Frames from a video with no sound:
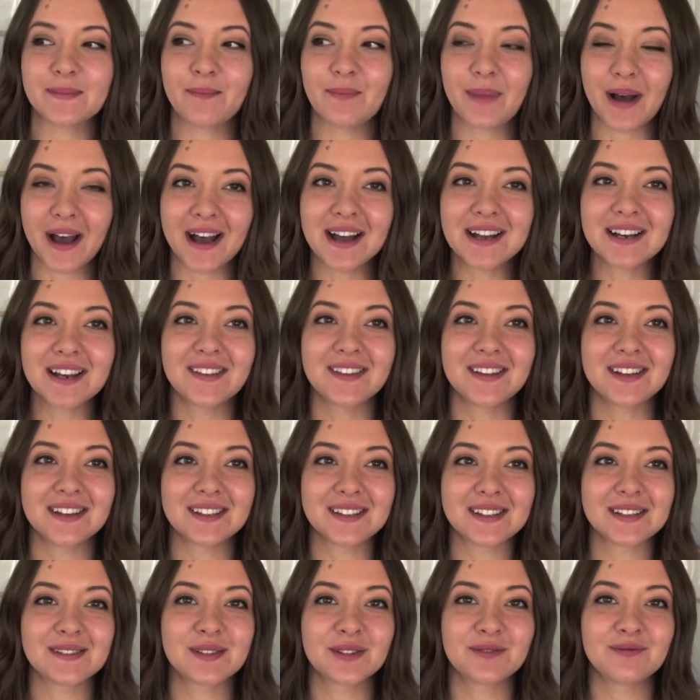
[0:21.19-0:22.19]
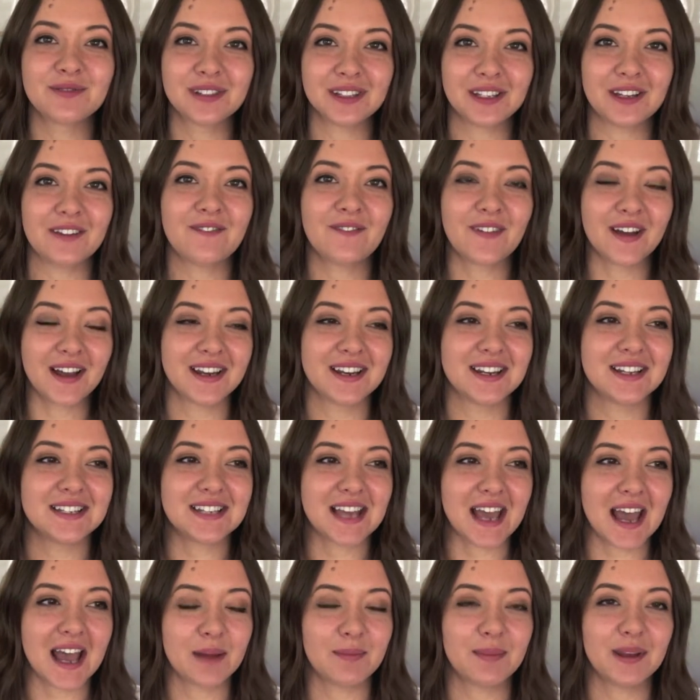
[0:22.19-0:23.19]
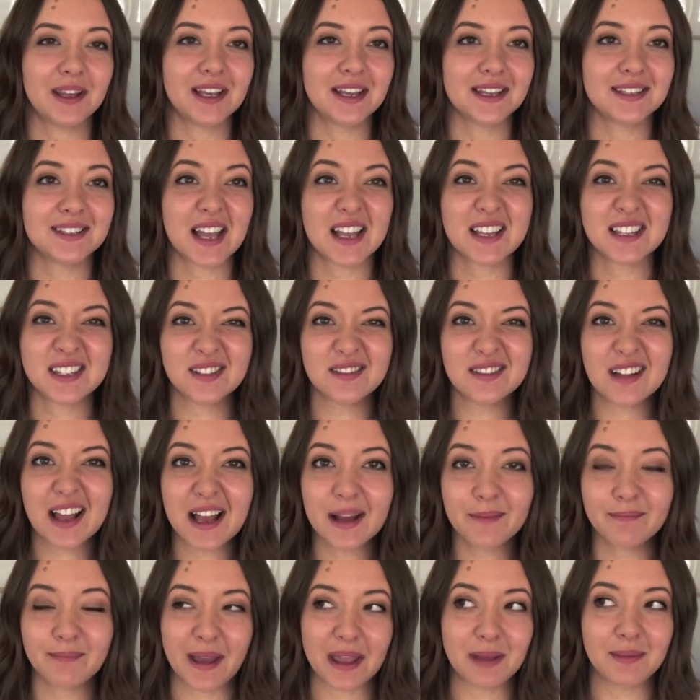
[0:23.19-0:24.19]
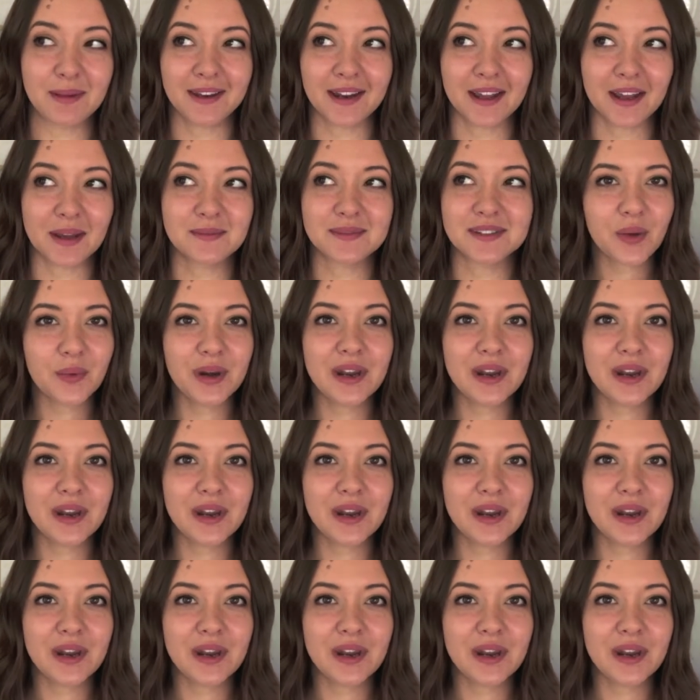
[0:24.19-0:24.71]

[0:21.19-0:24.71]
but this is a really fun tag because I still like baby names.